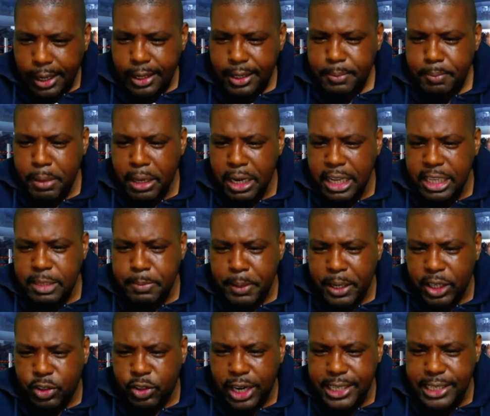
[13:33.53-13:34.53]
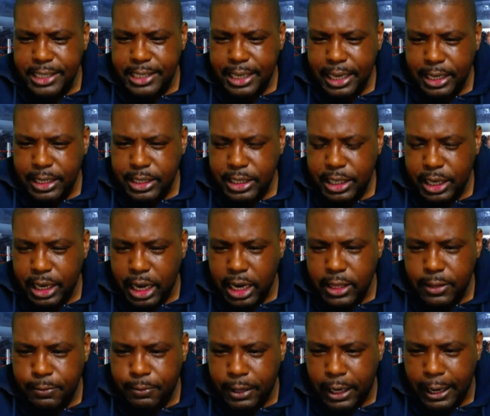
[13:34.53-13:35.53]
Miller's a bit crazy to turn down his
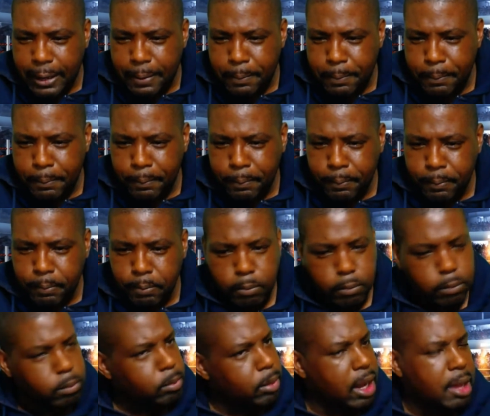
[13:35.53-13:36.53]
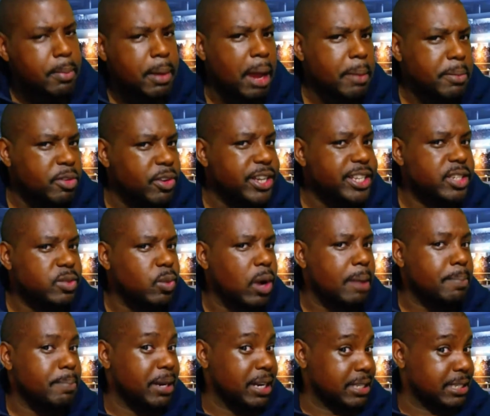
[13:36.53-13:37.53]
fight. Might be a reason why
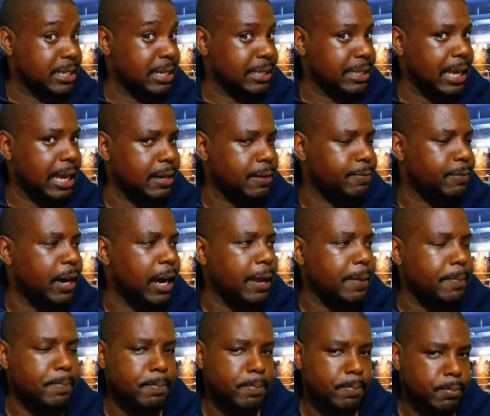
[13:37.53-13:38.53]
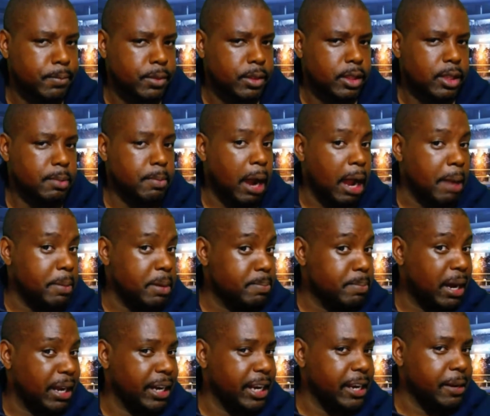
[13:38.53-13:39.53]
Miller turned down the fight. Might be
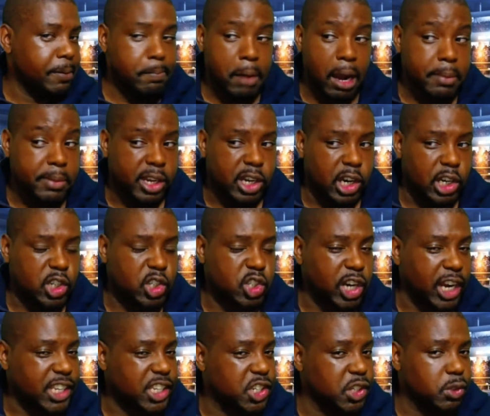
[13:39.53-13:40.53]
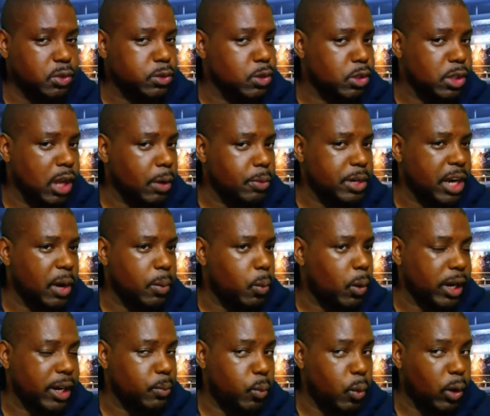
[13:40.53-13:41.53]
money, might be contractual. You don't know
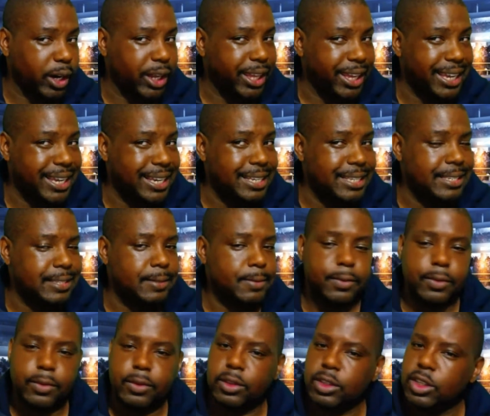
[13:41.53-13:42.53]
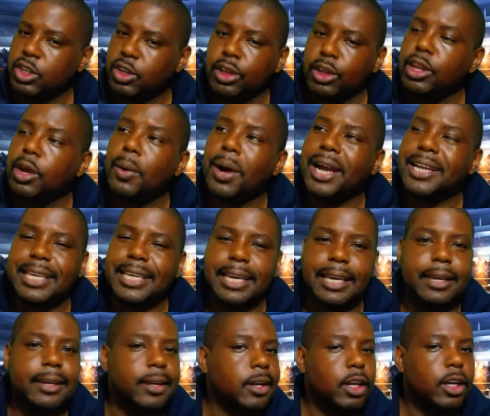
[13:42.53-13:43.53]
what it is. You got no
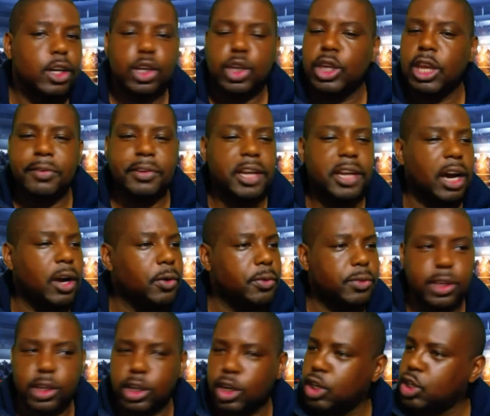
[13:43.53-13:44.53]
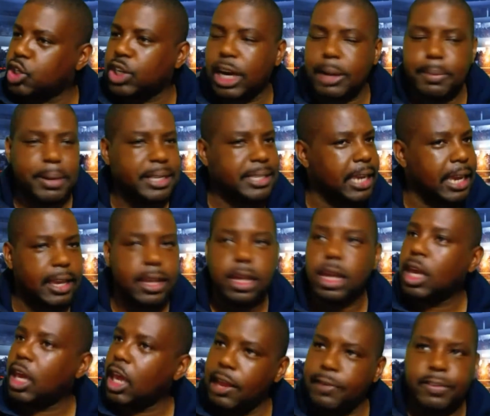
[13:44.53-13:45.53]
idea. You never know. The contract may say,
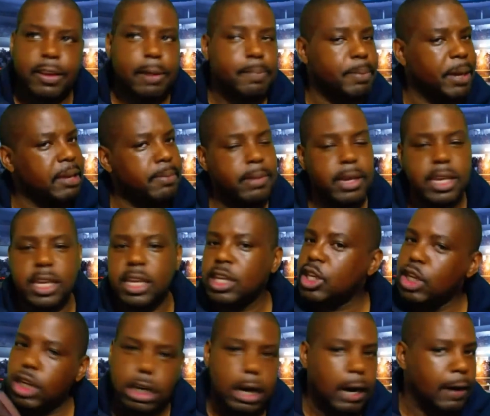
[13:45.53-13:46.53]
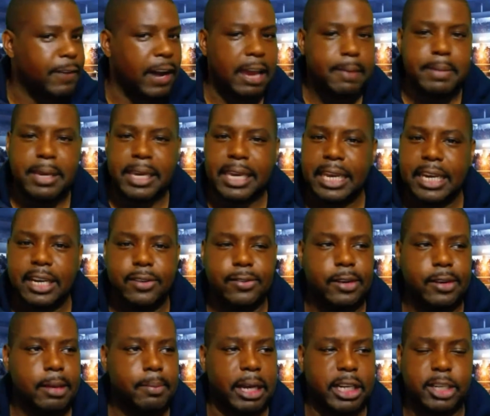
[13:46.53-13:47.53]
if you beat me, you got to fight me again in a
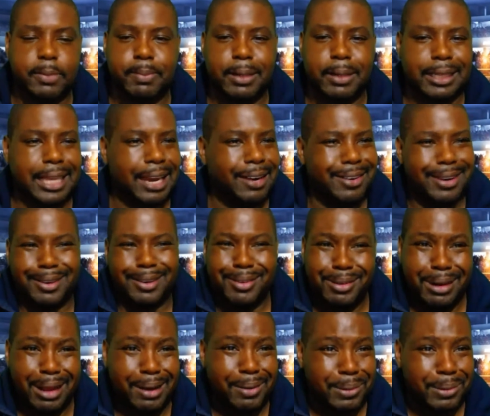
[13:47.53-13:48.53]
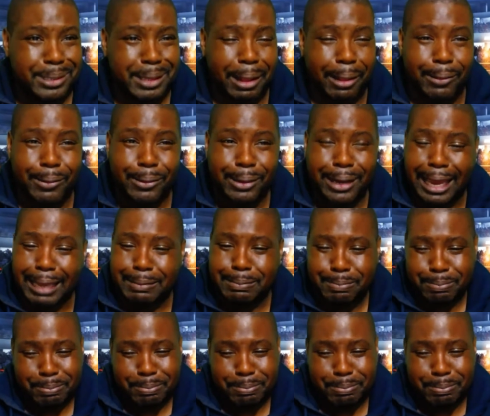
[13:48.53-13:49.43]
rematch in Bulgaria. Who the hell wants to do that?